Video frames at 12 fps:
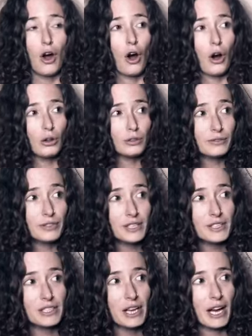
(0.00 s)
All of
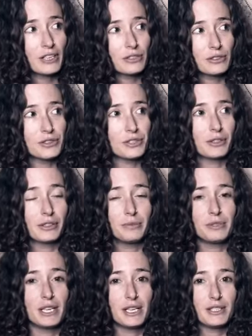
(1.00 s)
these natural
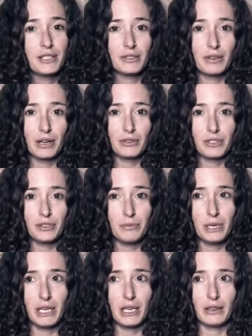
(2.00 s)
circumstances around you,
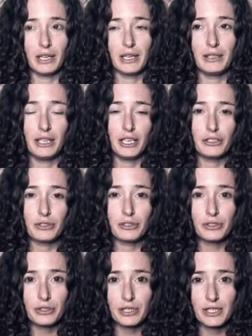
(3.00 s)
meaning like nature,
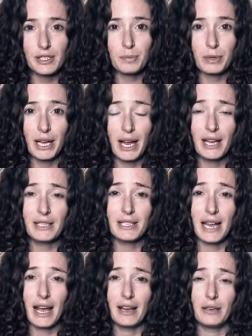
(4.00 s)
trees, plants,
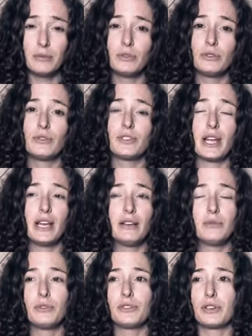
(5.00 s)
animals.
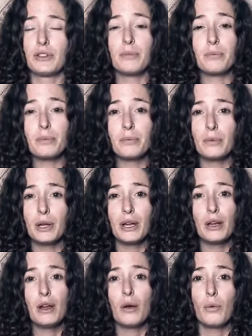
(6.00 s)
Animals are the
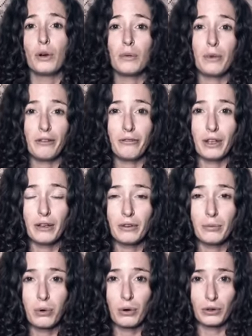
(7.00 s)
one of my
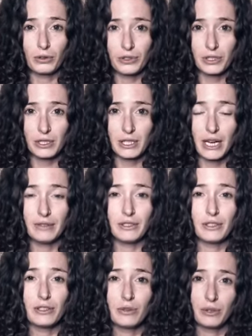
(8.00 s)
favorite portals to dive
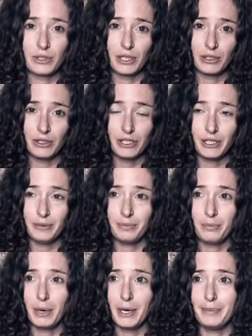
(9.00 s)
into source energy,
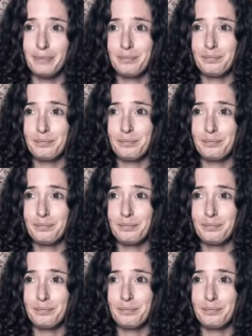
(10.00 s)
but